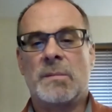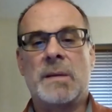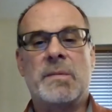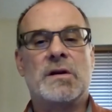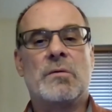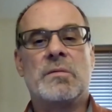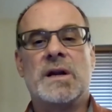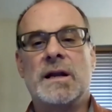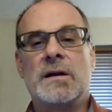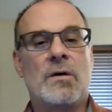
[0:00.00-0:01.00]
Maybe you don't
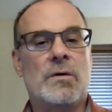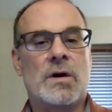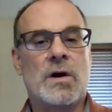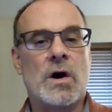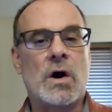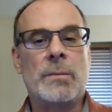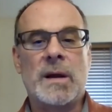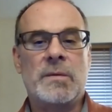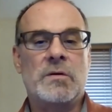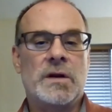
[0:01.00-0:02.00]
need to own a car.
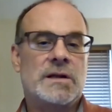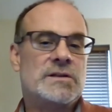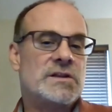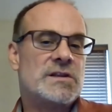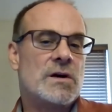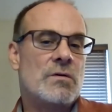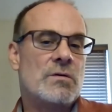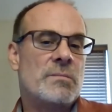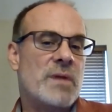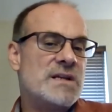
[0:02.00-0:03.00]
Maybe you need just to
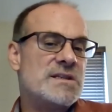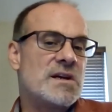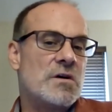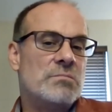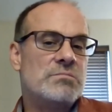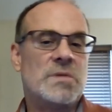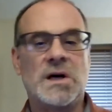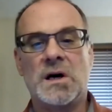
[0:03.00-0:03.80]
own a bicycle